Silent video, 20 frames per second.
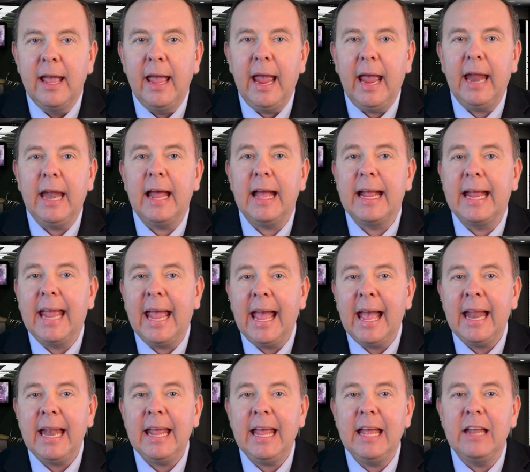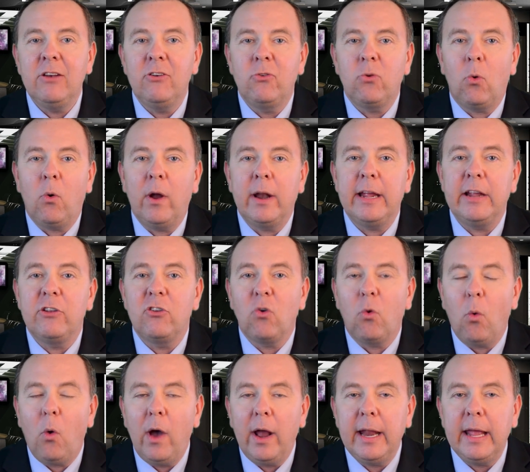and again in
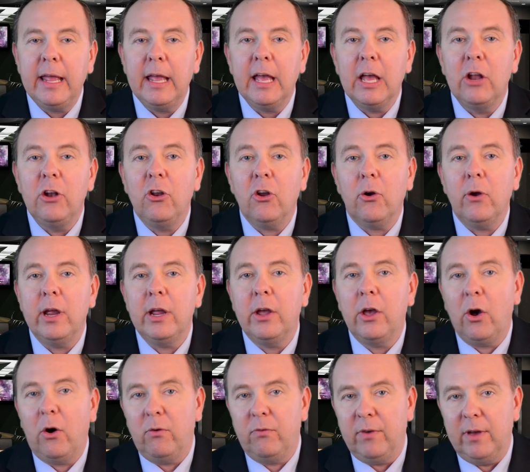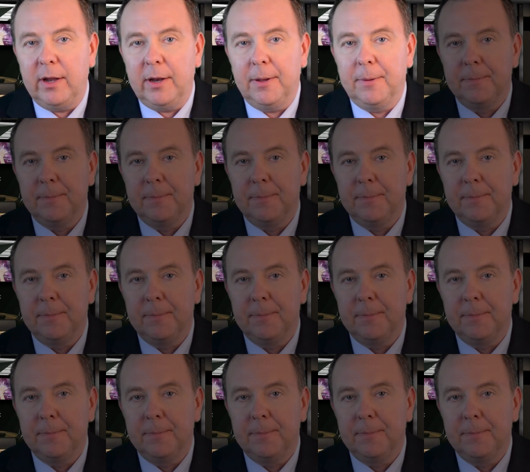2020 during COVID.